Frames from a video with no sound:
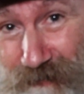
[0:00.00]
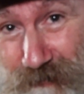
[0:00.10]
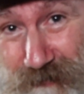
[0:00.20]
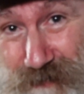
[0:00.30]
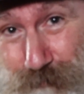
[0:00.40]

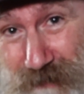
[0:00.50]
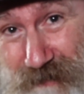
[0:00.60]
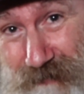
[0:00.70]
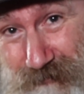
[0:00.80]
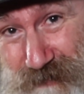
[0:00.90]
It's a
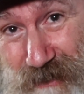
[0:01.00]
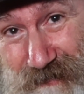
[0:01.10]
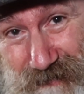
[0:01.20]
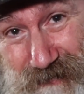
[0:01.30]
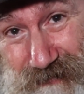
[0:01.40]
very
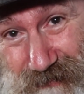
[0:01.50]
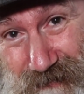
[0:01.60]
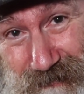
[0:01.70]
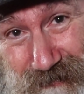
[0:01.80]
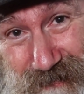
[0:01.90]
tight
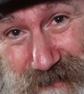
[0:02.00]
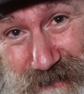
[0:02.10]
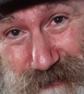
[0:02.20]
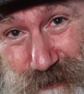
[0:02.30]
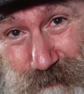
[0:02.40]

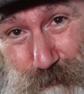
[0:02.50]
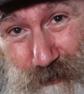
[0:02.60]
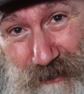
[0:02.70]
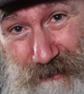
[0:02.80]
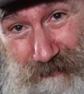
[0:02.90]
stitch, not
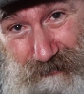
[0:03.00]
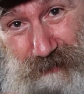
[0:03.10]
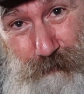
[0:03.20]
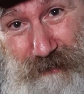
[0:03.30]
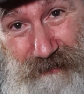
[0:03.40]
like
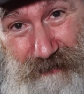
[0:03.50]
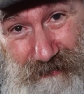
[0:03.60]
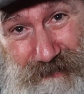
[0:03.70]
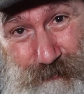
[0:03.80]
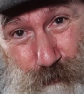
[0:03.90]
3
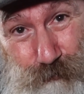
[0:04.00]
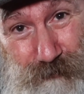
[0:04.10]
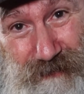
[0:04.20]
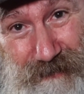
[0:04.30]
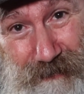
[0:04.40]
as
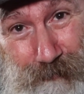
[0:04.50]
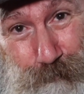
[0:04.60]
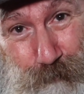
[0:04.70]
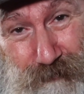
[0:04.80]
normal, yeah,